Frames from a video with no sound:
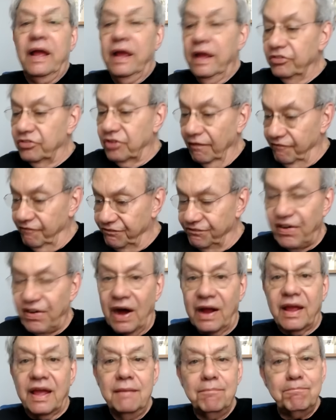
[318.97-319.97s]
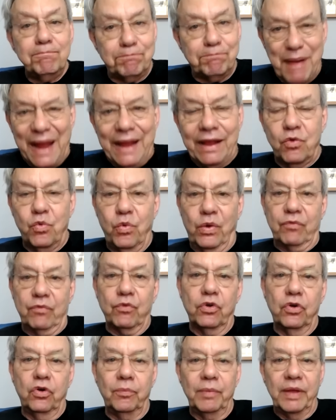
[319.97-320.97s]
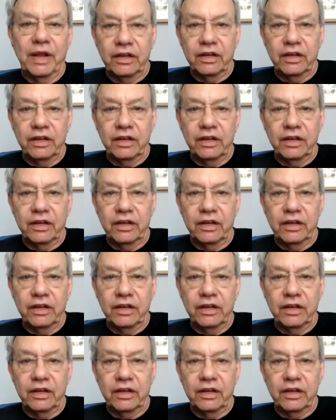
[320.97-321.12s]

is a fucking banquet room.